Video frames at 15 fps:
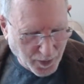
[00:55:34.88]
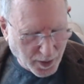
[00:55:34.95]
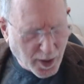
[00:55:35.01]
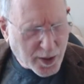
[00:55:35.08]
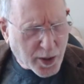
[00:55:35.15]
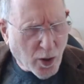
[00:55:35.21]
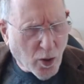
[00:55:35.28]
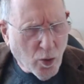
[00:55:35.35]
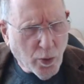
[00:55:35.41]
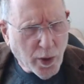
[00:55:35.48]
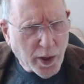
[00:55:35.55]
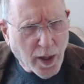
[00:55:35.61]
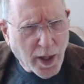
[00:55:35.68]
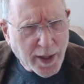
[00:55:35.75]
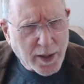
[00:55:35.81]
They said, "Oh, we
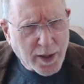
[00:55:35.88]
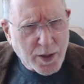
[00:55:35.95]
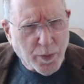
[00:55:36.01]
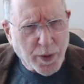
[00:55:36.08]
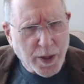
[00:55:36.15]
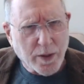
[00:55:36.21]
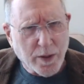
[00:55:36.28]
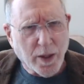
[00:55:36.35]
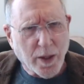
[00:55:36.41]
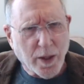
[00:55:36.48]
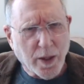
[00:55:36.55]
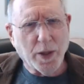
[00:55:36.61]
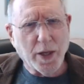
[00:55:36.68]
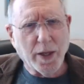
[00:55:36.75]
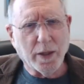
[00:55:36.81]
like this piece. Let's
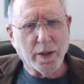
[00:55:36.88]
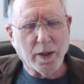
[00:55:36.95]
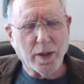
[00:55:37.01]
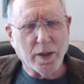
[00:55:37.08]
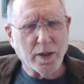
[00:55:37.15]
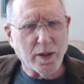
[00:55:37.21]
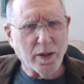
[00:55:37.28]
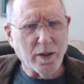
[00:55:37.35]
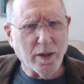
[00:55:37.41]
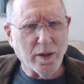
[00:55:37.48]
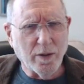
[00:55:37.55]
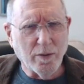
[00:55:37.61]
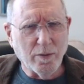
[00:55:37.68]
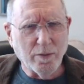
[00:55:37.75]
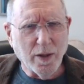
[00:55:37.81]
play it." And I said, "You
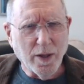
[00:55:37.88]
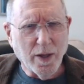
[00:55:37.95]
know,